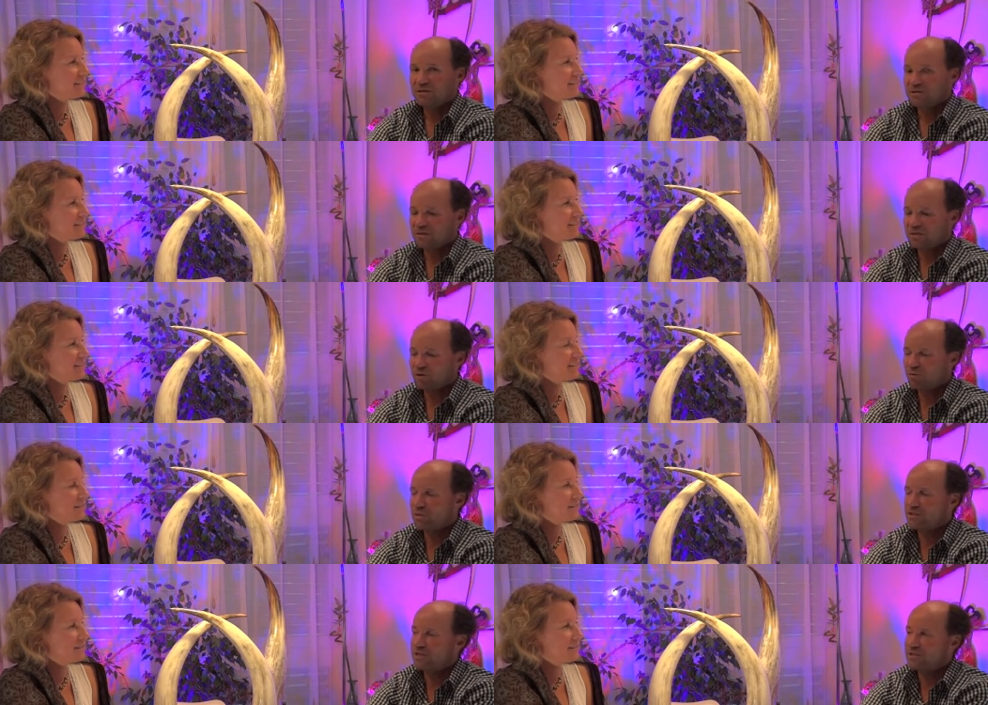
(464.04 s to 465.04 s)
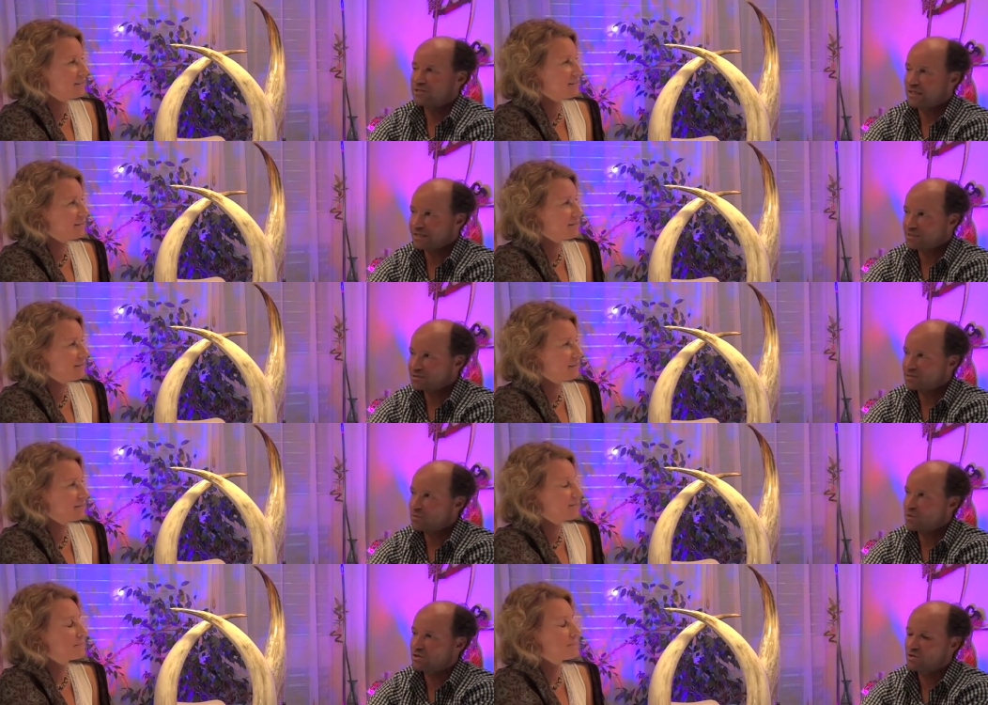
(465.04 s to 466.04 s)
Speaker 1: so that nobody can attack
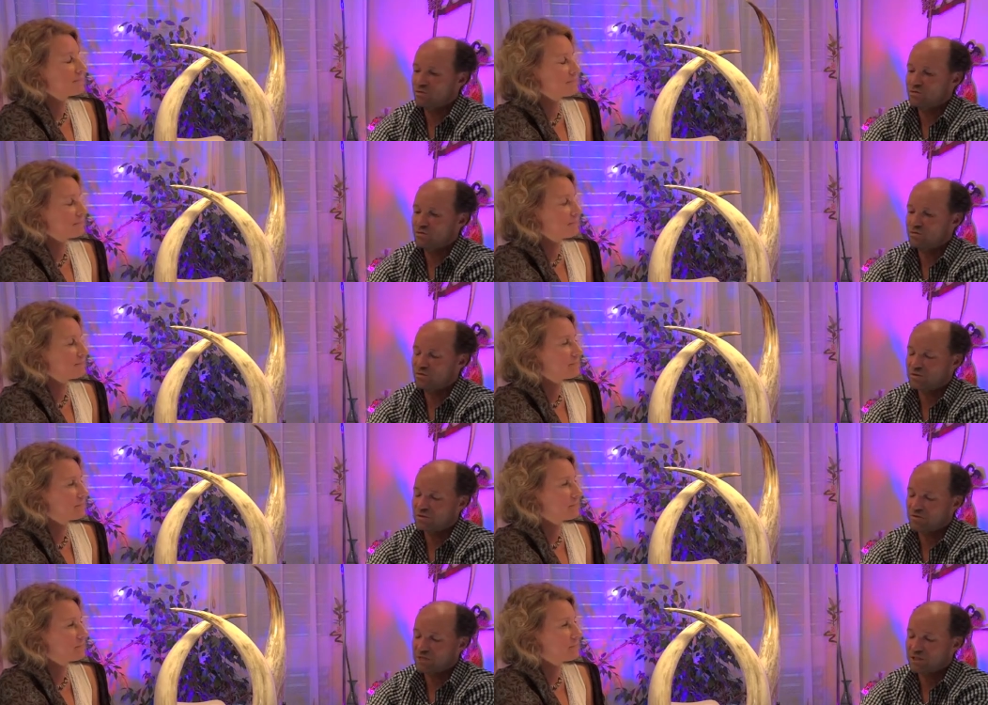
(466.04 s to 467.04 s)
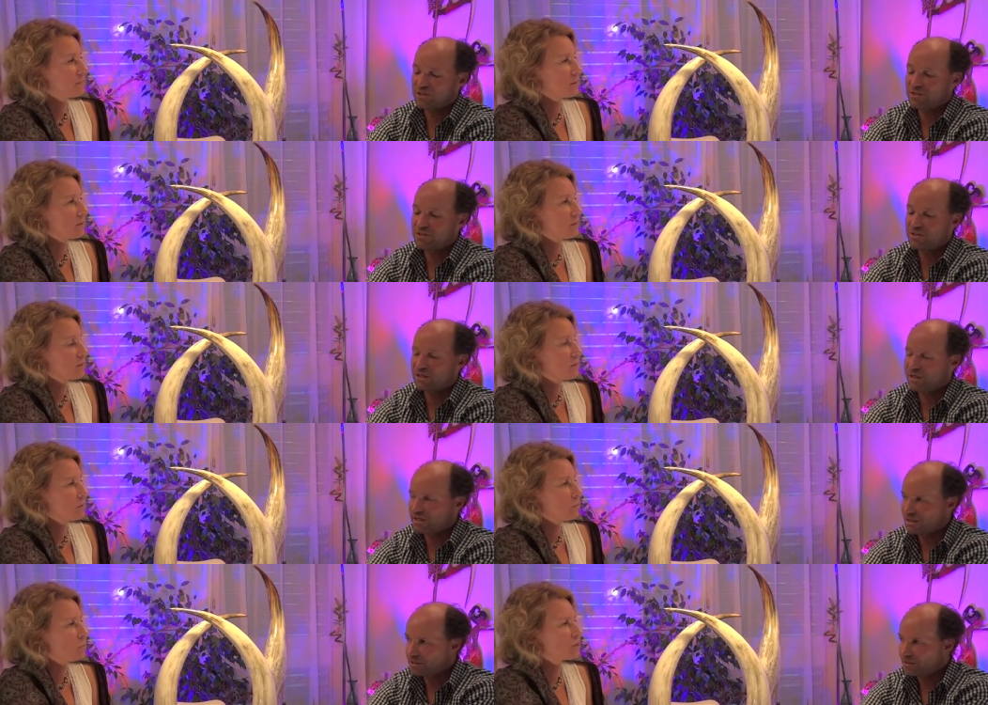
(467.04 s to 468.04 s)
us. We are going mm. to register a
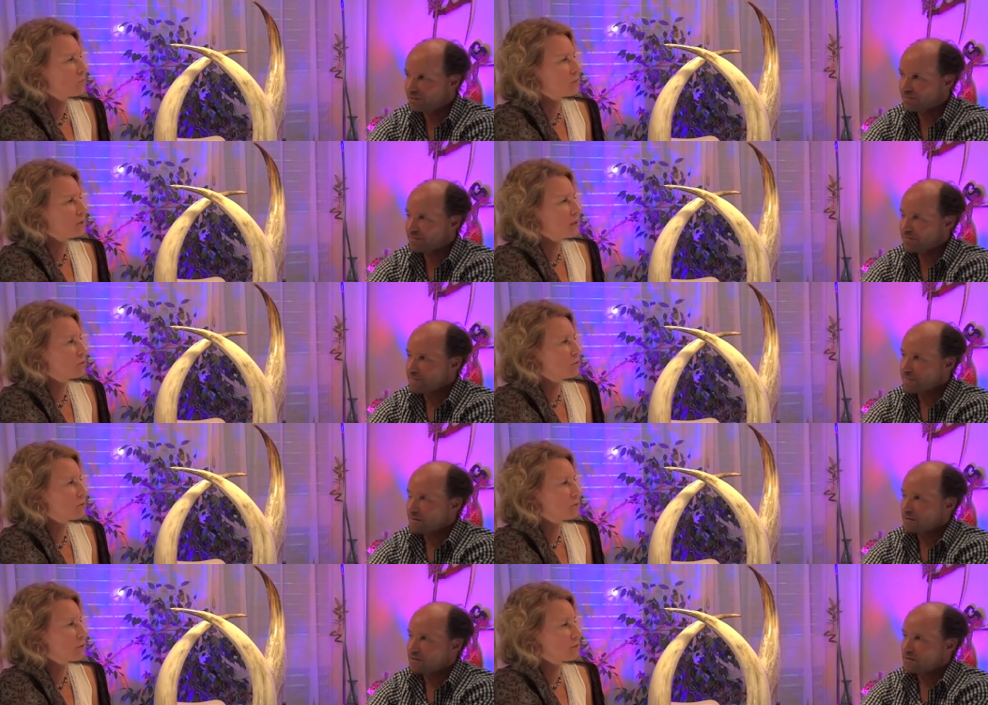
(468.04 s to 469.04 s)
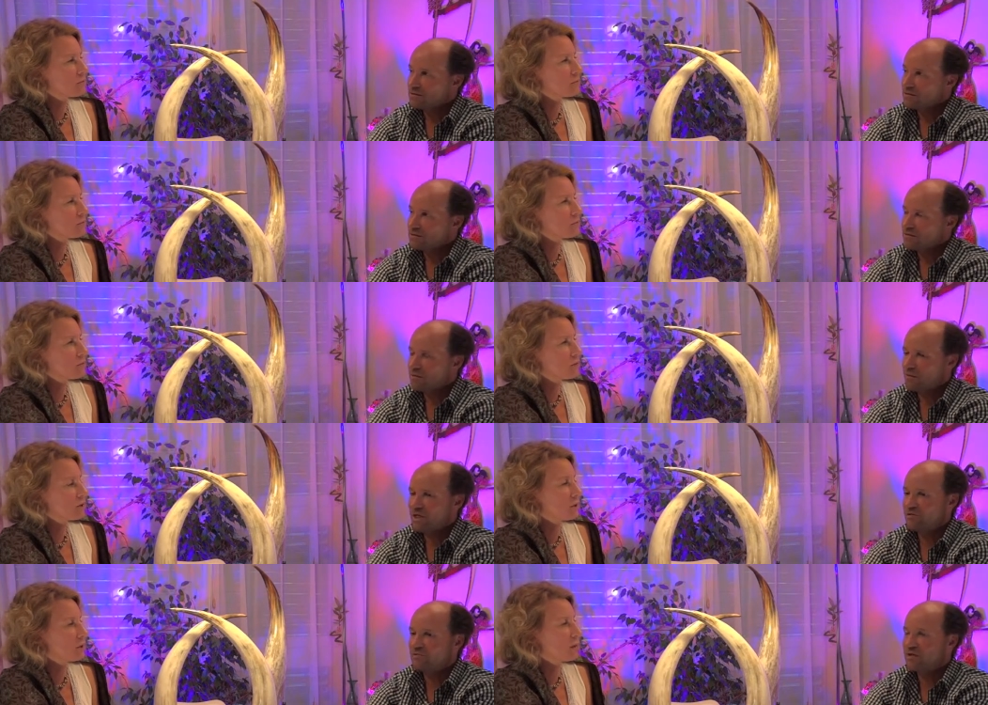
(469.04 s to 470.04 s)
clinic. What
Speaker 2: what kind of products are you oh, talking
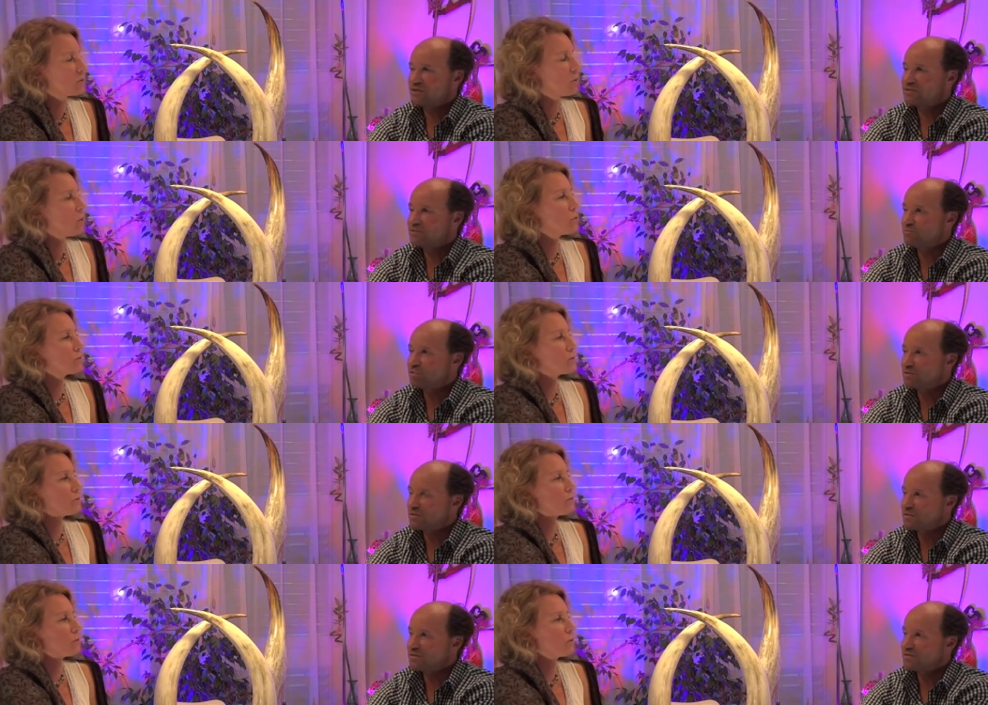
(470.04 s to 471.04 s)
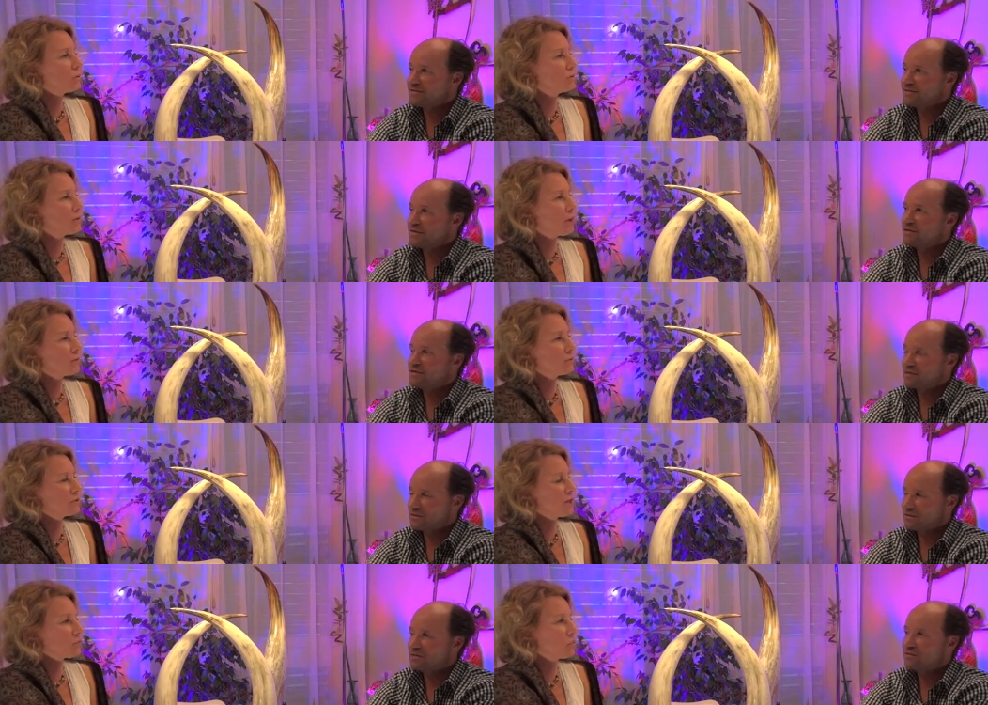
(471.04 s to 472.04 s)
yeah, about? all the, uh, the one you have on
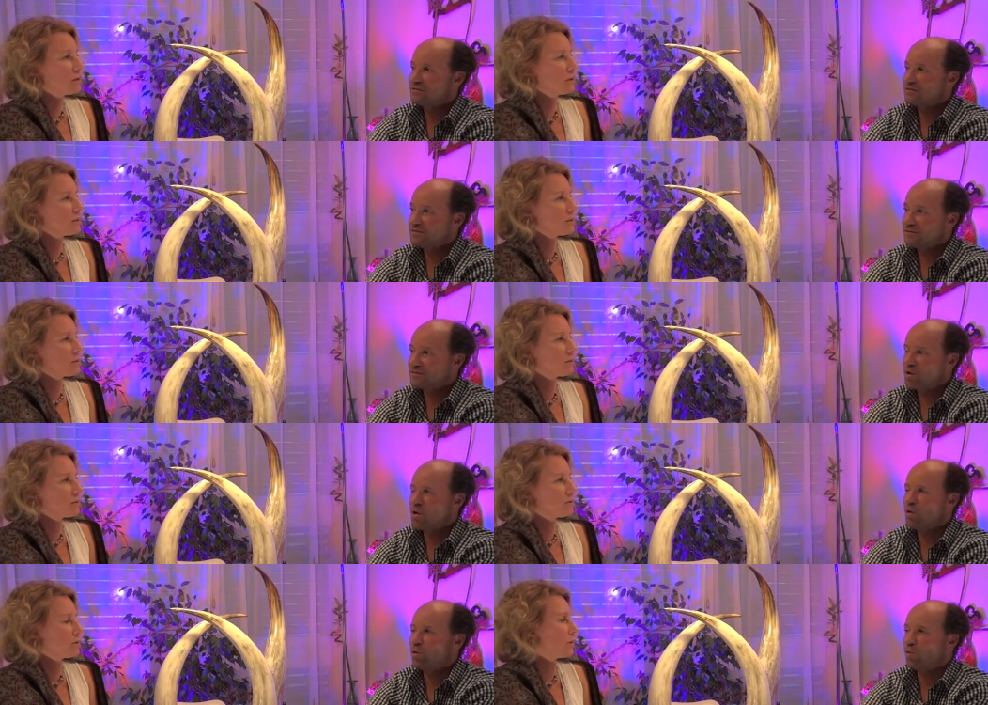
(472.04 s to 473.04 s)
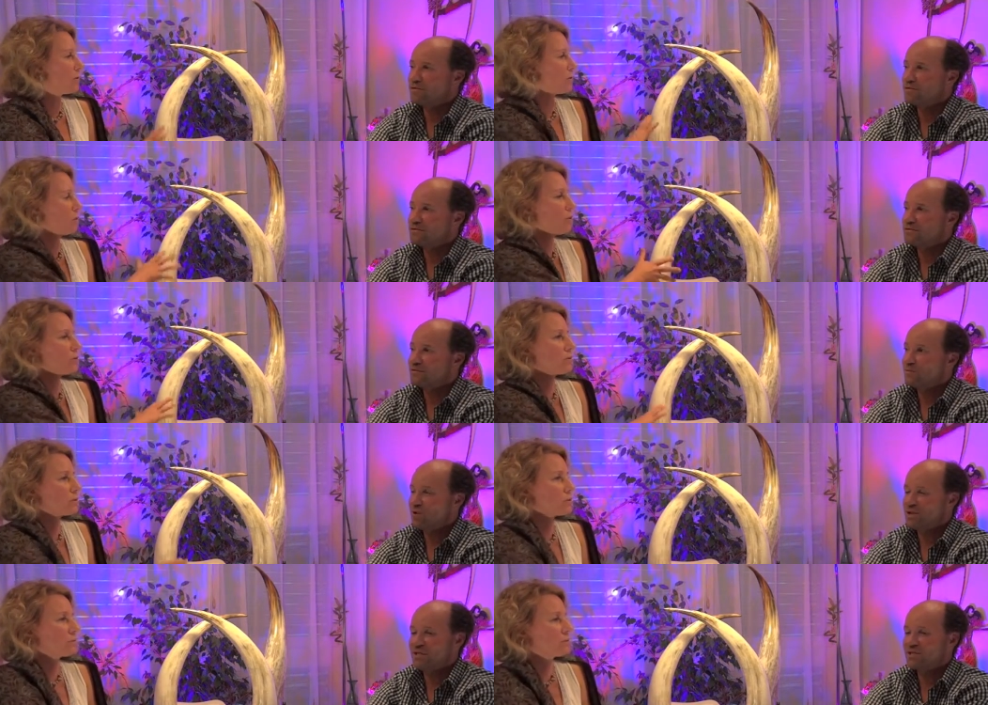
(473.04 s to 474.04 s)
Tat Wellness no, or uh, your horns?
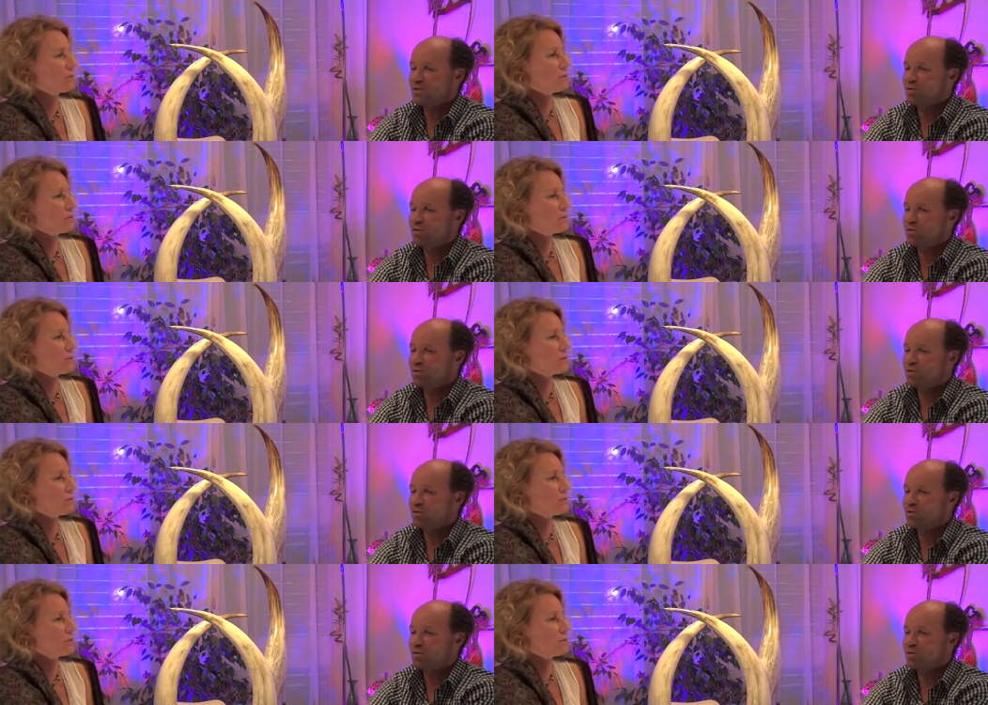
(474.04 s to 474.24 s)
We need